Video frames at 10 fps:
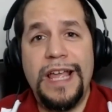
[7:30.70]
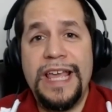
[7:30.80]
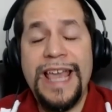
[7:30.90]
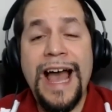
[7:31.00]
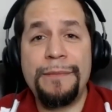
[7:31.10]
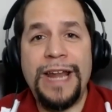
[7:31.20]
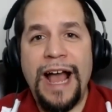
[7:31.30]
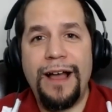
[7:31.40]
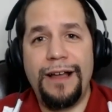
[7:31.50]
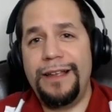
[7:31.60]
Yeah, I mean,
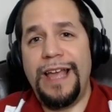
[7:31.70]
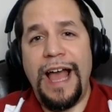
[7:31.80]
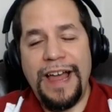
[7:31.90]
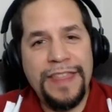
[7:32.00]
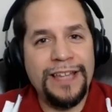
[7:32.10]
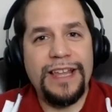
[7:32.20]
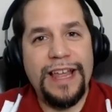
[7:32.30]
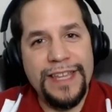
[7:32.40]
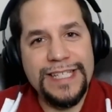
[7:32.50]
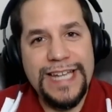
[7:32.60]
I think
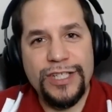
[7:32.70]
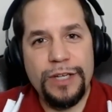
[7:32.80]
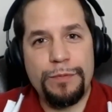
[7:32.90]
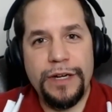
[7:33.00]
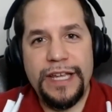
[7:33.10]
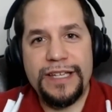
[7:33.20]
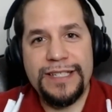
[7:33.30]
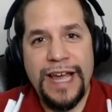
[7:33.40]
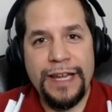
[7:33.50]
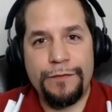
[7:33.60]
it's actually pretty
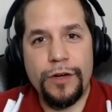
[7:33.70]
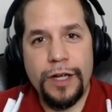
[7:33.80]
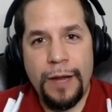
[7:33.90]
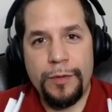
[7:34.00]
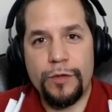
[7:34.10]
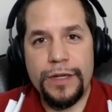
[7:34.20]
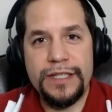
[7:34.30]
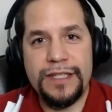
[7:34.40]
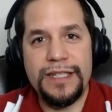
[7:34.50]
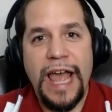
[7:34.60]
exciting for a couple of
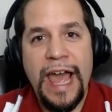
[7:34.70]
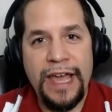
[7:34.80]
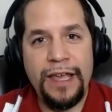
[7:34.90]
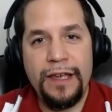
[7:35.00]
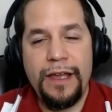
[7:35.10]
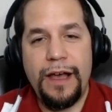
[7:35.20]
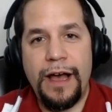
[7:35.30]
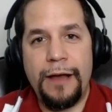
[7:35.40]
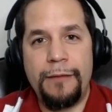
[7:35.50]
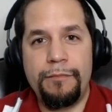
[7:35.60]
reasons.
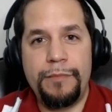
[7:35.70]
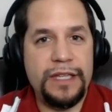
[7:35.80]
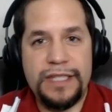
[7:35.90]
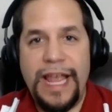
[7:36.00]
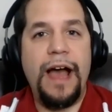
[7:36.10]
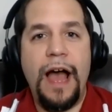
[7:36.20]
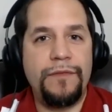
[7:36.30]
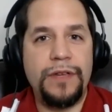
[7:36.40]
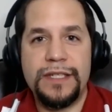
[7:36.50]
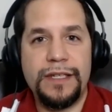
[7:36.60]
Because
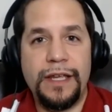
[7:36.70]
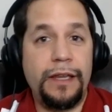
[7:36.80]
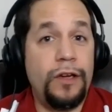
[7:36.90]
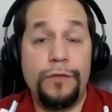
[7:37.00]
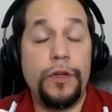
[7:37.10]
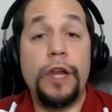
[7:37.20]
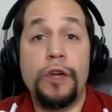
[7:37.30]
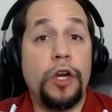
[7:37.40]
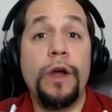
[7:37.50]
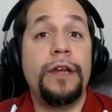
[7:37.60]
obviously, if
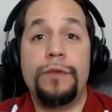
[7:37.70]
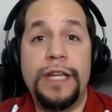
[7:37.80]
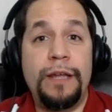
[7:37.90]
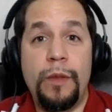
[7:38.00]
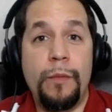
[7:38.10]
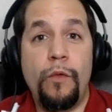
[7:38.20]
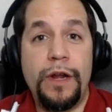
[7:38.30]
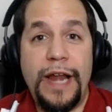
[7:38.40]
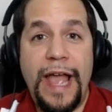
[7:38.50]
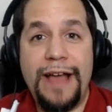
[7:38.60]
you're going to redeem them at
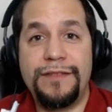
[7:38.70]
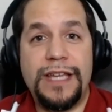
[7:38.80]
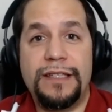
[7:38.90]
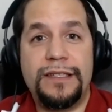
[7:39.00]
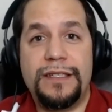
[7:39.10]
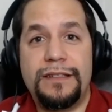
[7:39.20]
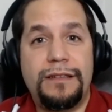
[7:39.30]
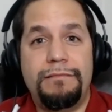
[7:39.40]
1.5 cents